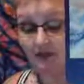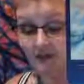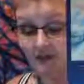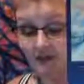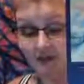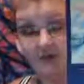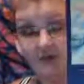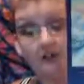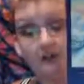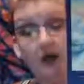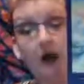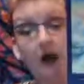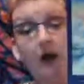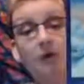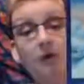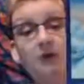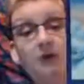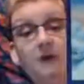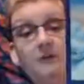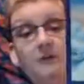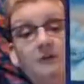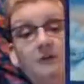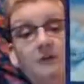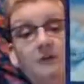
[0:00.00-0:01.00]
just
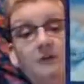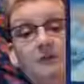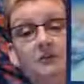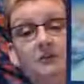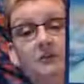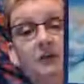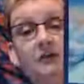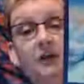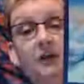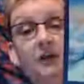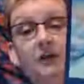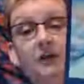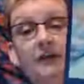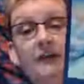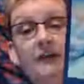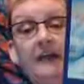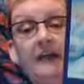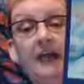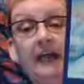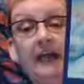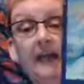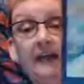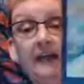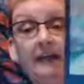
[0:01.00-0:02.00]
always was very
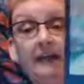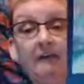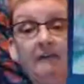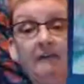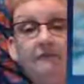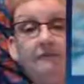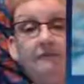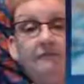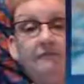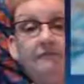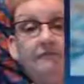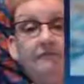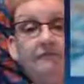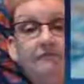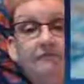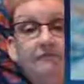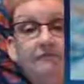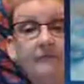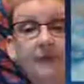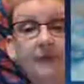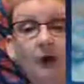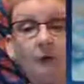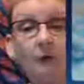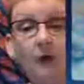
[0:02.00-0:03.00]
negative
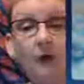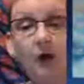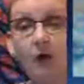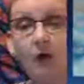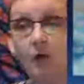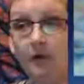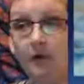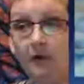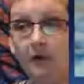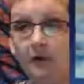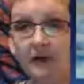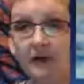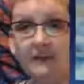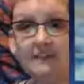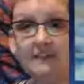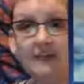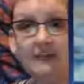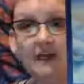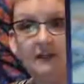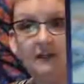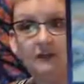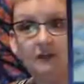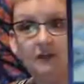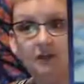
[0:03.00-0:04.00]
about what they
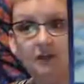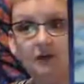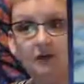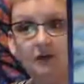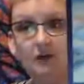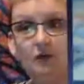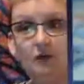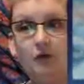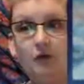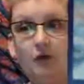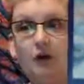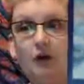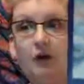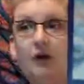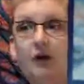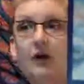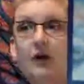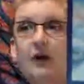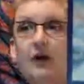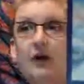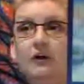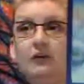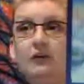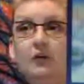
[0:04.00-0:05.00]
said to you, or
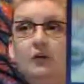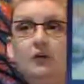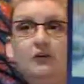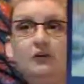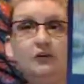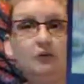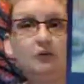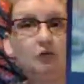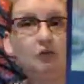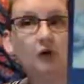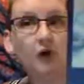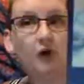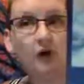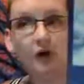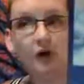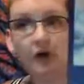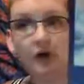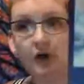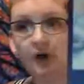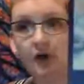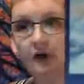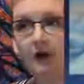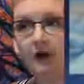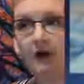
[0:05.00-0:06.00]
told you weren't
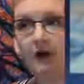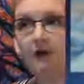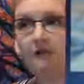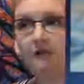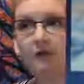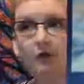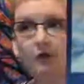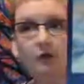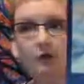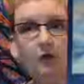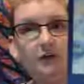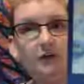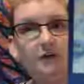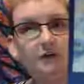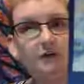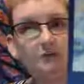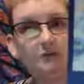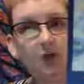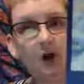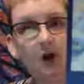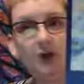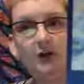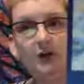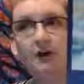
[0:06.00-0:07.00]
good enough or weren't
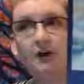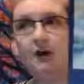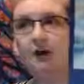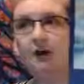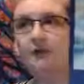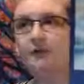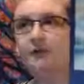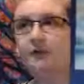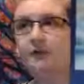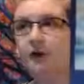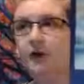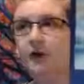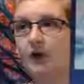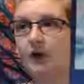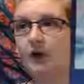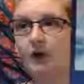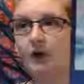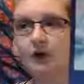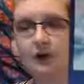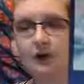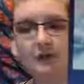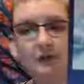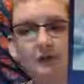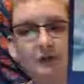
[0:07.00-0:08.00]
smart enough or
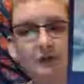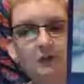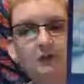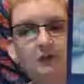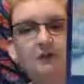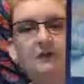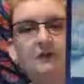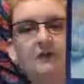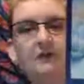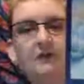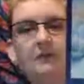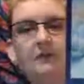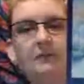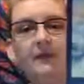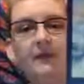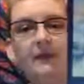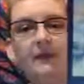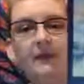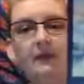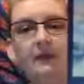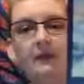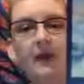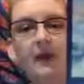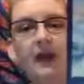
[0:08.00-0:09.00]
couldn't do
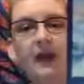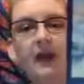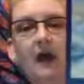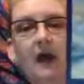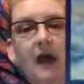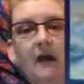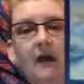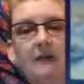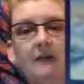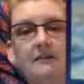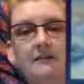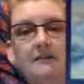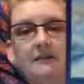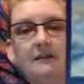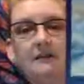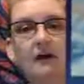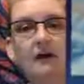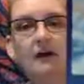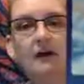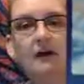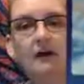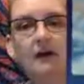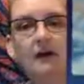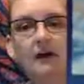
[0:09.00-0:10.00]
something, and that kind of
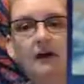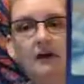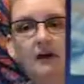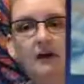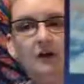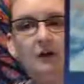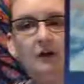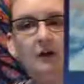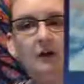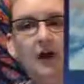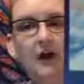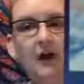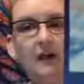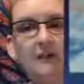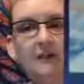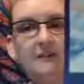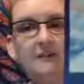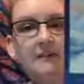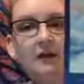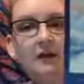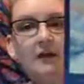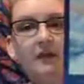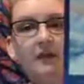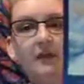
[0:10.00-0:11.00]
stuck, and you kind of
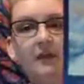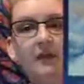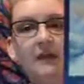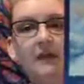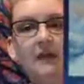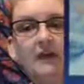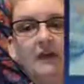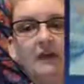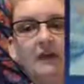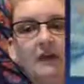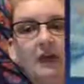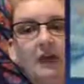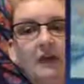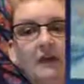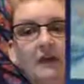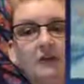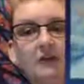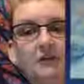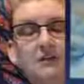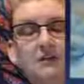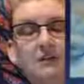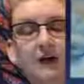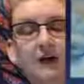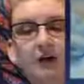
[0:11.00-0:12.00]
started thinking that
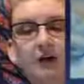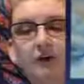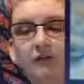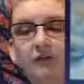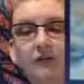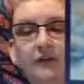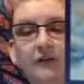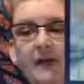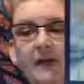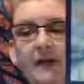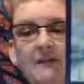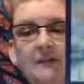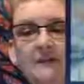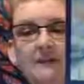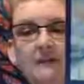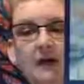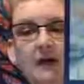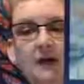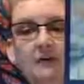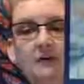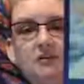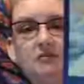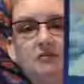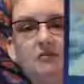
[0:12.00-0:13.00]
yourself, and that's
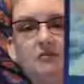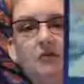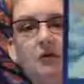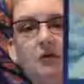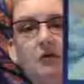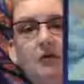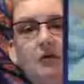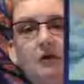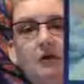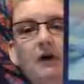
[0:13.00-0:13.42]
not true.